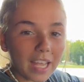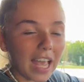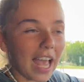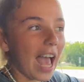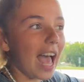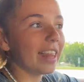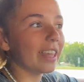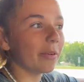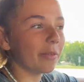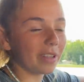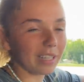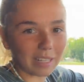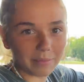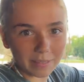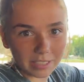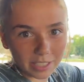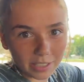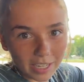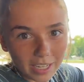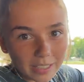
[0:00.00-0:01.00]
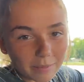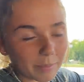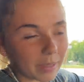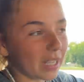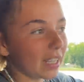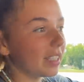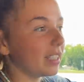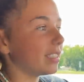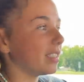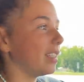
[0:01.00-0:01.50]
and they wouldn't let me do it
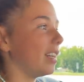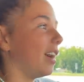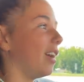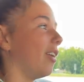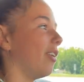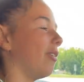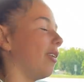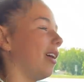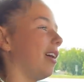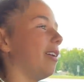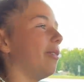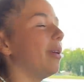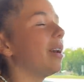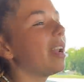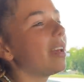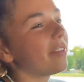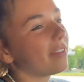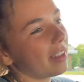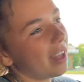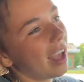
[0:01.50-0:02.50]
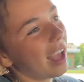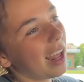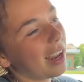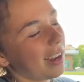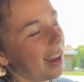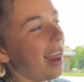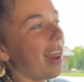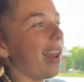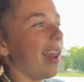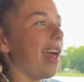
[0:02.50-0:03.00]
because, you know, well, what if,
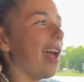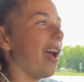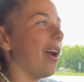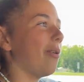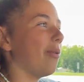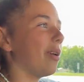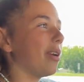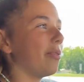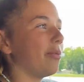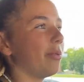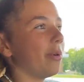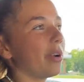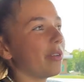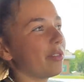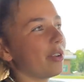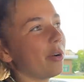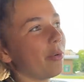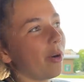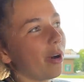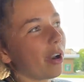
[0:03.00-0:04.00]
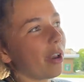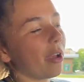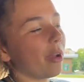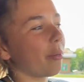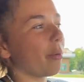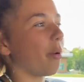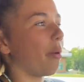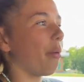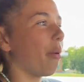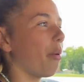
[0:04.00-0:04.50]
uh, what if, what if you don't want it,
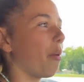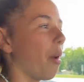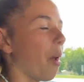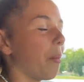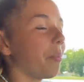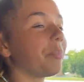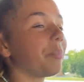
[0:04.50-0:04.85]
blah, blah, blah.